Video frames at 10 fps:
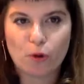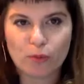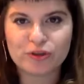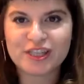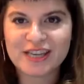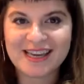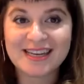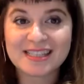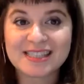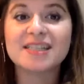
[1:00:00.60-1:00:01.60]
property
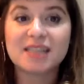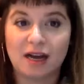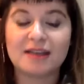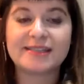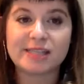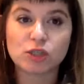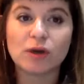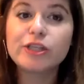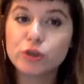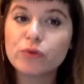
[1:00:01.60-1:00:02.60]
in its entirety. So
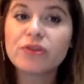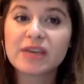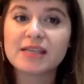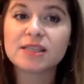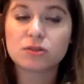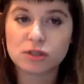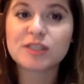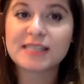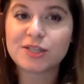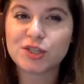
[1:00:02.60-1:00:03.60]
I do think it's
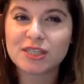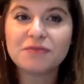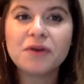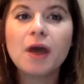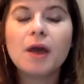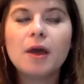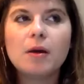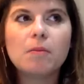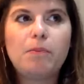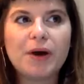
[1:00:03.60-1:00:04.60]
constitutive,
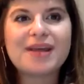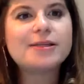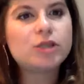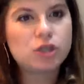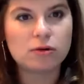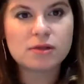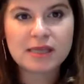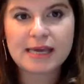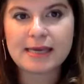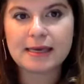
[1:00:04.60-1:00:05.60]
but I don't
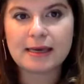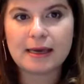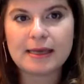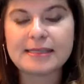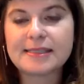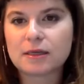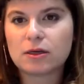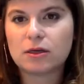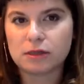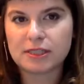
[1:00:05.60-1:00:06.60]
think it's
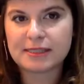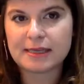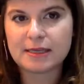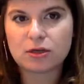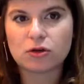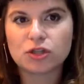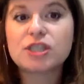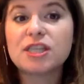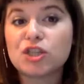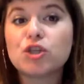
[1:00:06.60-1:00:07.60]
it
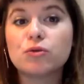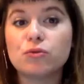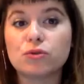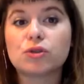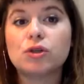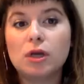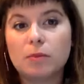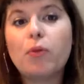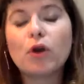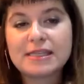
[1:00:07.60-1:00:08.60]
constitutes
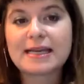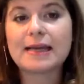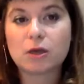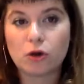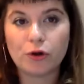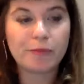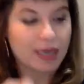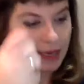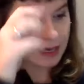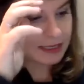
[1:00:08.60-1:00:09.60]
political
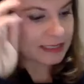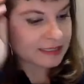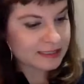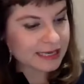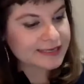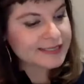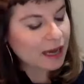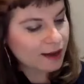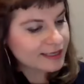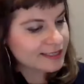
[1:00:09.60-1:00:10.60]
economy in its
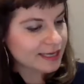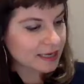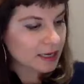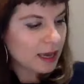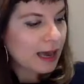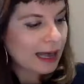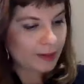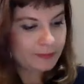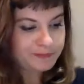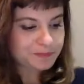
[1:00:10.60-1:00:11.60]
entirety.
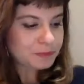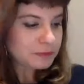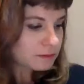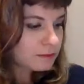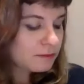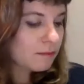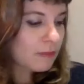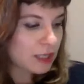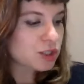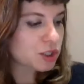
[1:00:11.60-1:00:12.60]

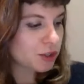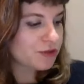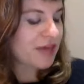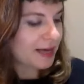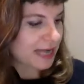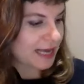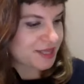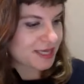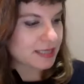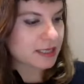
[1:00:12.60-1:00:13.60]
So that I
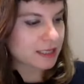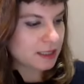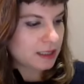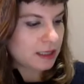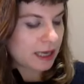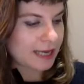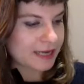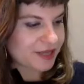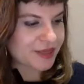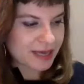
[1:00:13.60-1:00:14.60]
think,
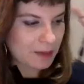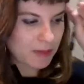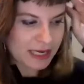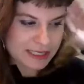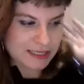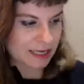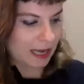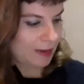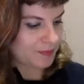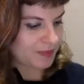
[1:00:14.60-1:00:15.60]
and I think I might
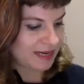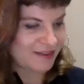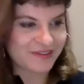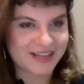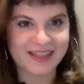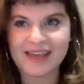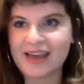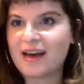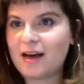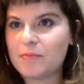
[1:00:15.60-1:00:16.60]
leave it
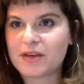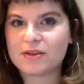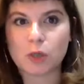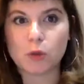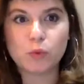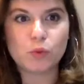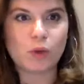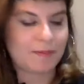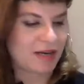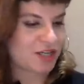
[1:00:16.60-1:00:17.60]
there because
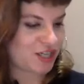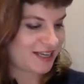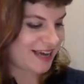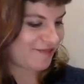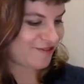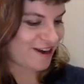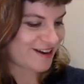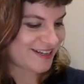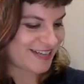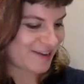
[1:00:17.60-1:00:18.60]
I've
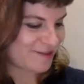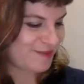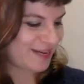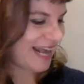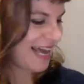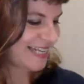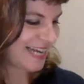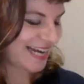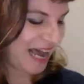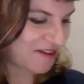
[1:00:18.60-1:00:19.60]
run terribly late
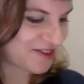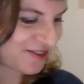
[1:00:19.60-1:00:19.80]
and I have